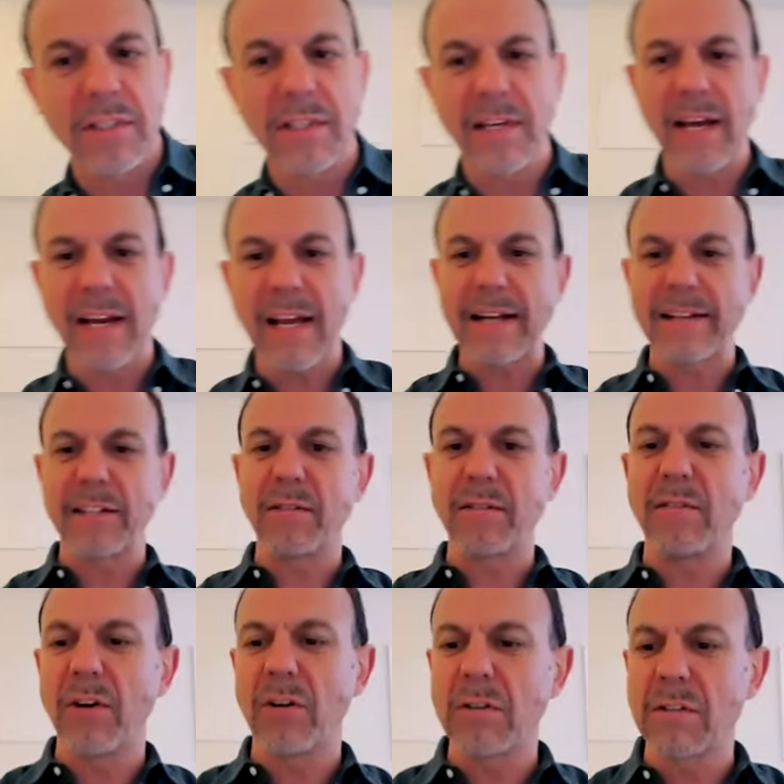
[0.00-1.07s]
Get active,
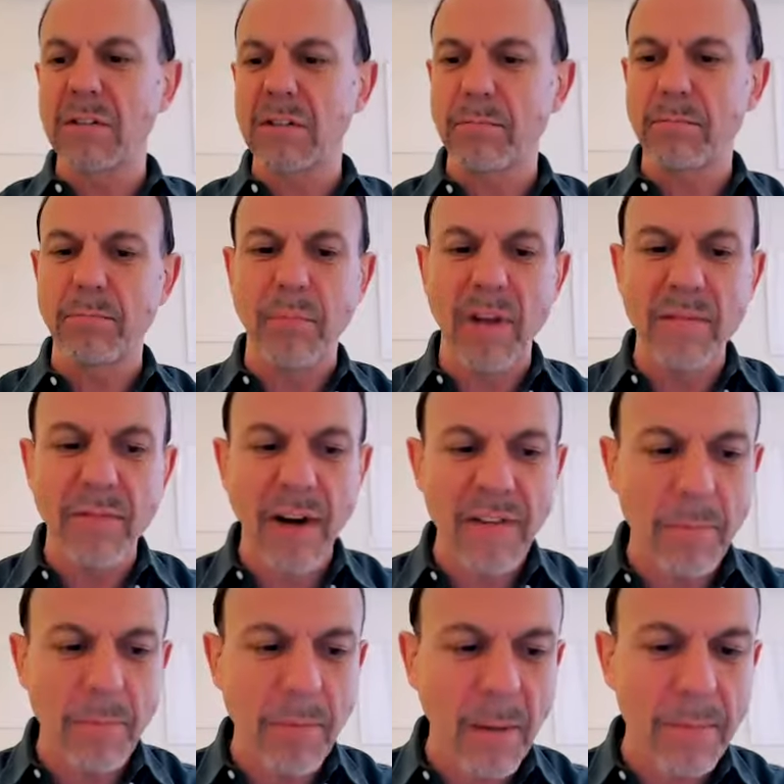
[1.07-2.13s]
folks. Invite
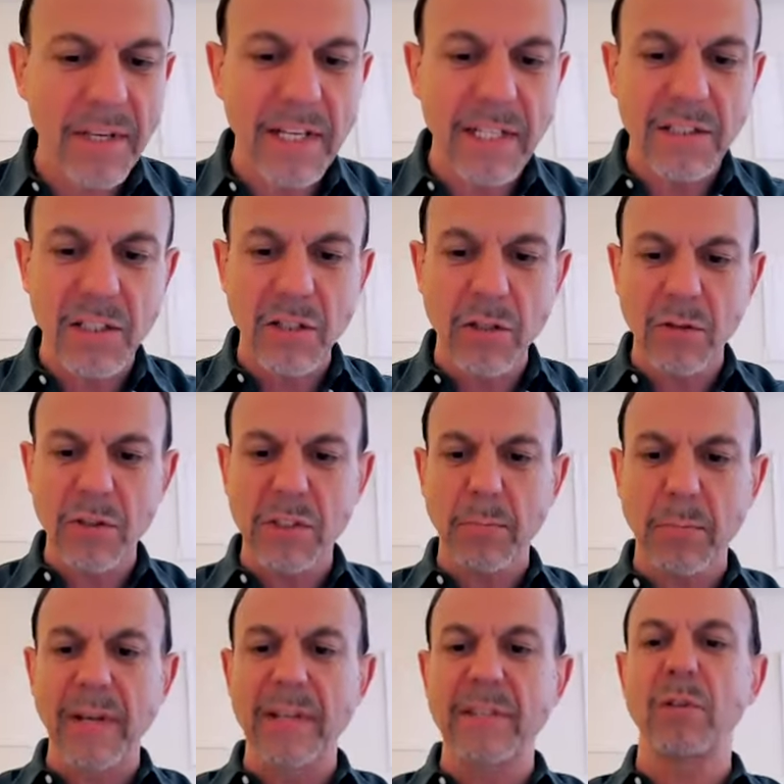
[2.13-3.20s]
the public into your
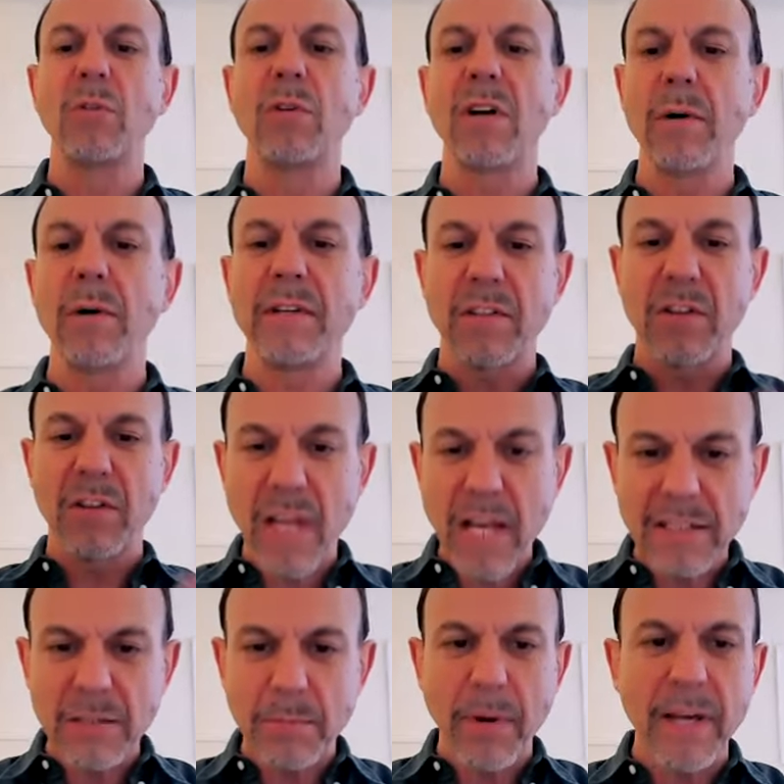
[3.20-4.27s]
space or go into
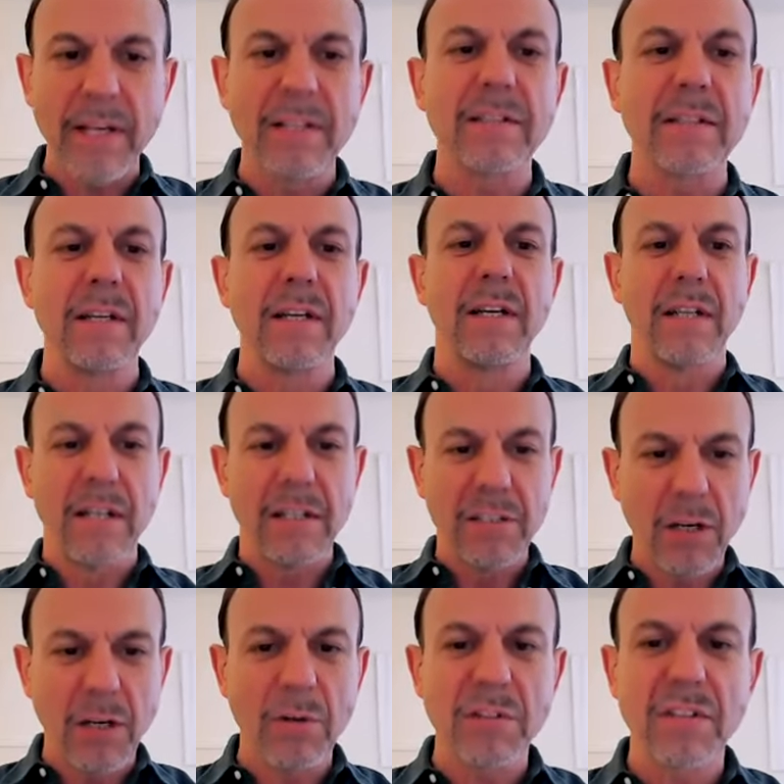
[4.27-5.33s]
their space and
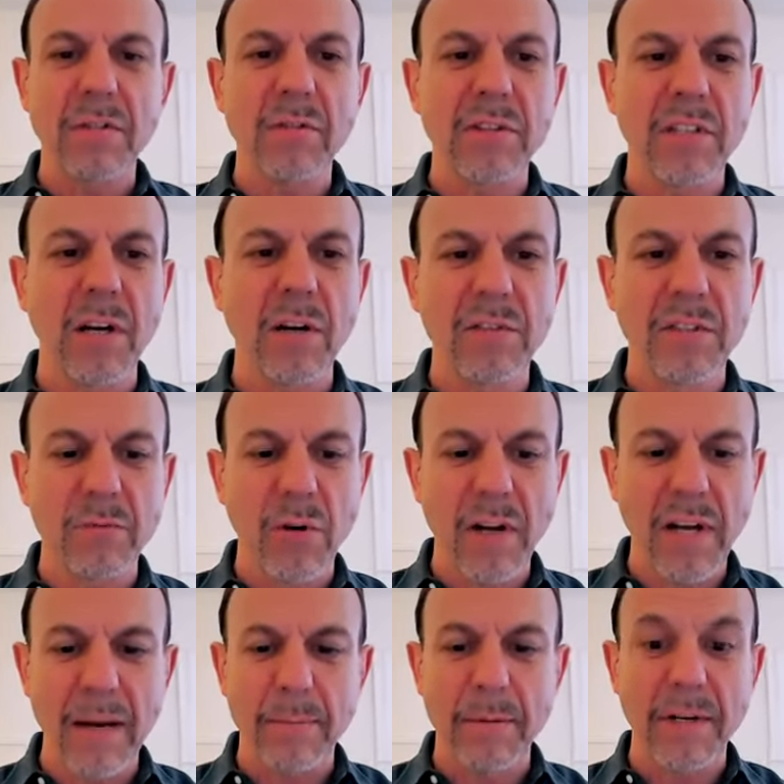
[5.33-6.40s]
show us the results of what
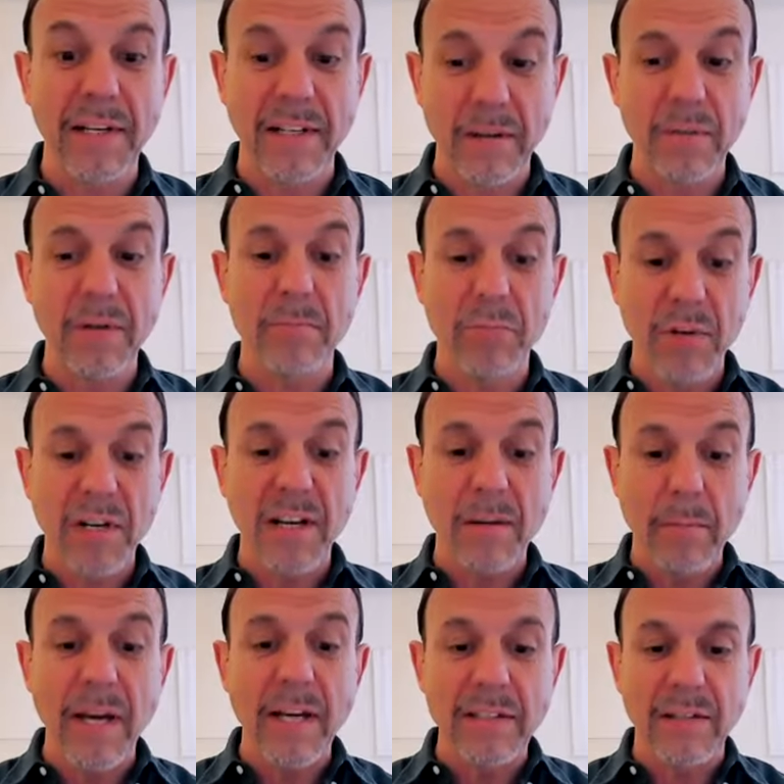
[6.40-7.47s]
happened. It can be pretty
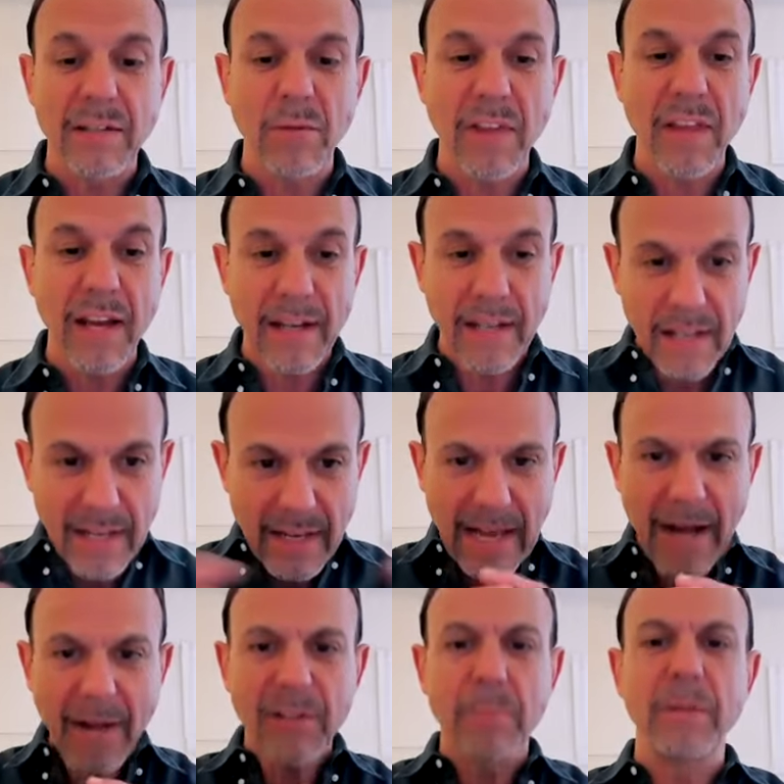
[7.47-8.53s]
amazing when that
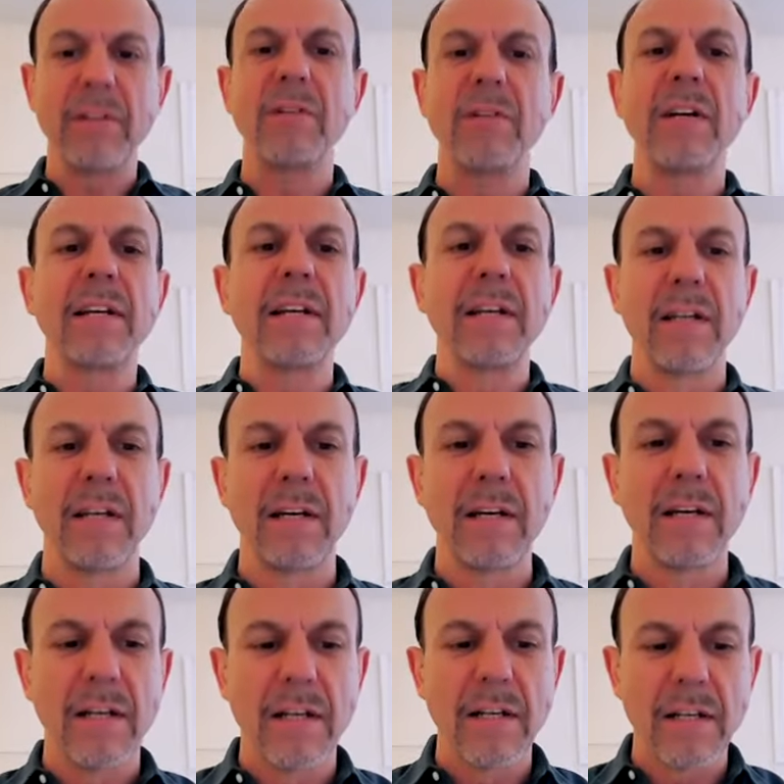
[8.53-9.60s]
alchemy really
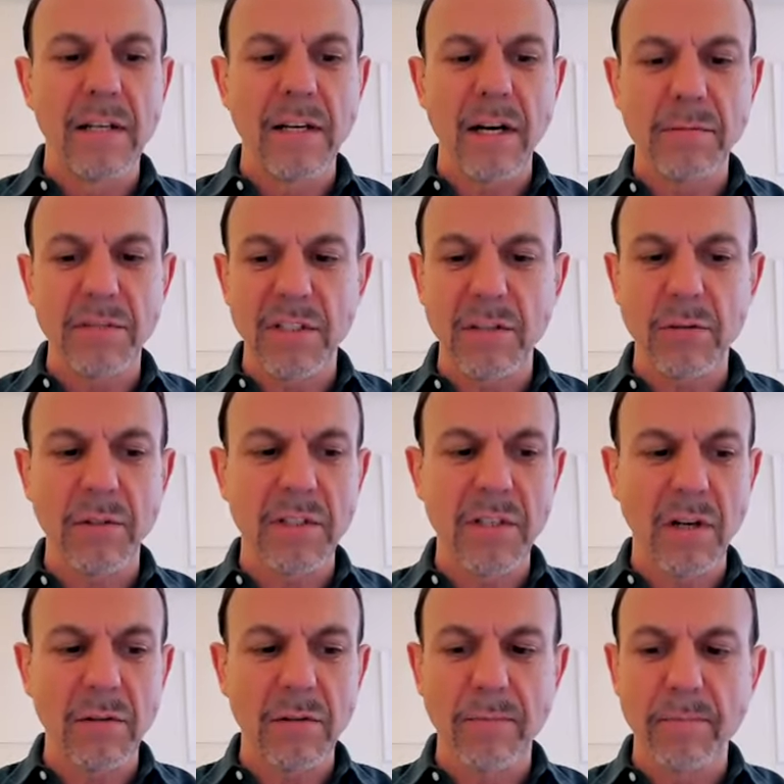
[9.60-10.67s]
comes into its
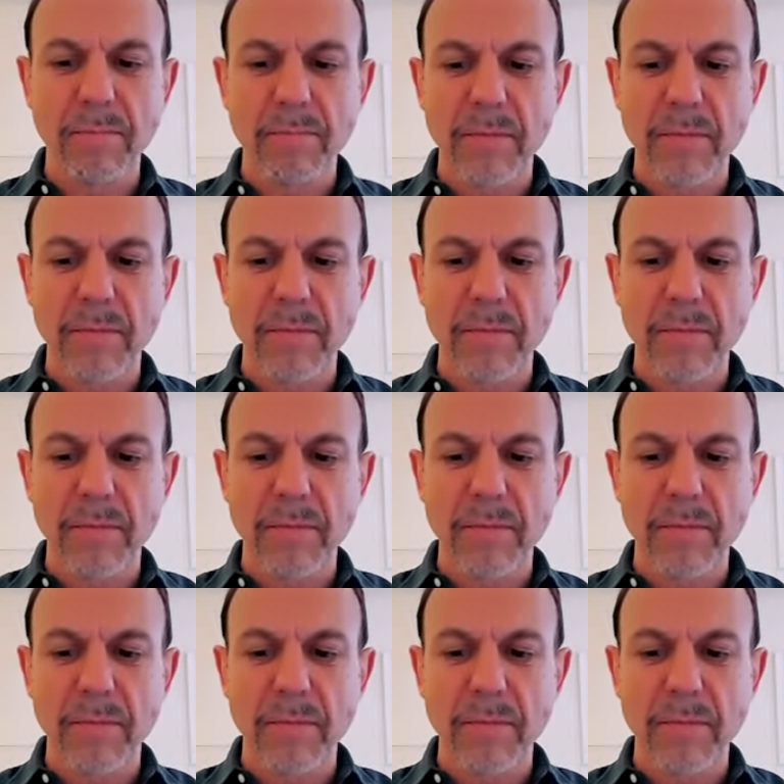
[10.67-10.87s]
own.